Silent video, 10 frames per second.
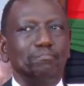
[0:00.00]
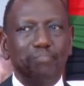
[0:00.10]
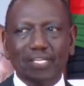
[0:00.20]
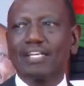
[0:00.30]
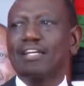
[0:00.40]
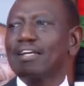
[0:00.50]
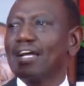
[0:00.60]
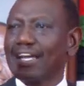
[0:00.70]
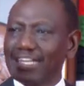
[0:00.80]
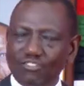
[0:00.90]
big
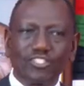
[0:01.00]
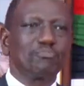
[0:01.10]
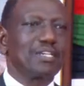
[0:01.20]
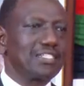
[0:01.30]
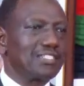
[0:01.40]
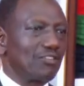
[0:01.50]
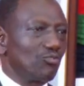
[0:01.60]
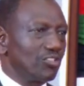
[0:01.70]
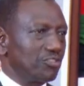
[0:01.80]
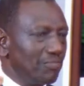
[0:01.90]
announcements that
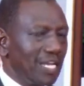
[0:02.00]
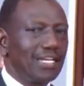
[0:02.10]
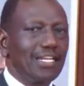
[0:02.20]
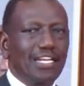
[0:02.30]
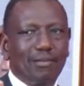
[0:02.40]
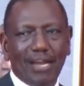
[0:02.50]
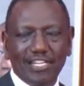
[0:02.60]
was made in my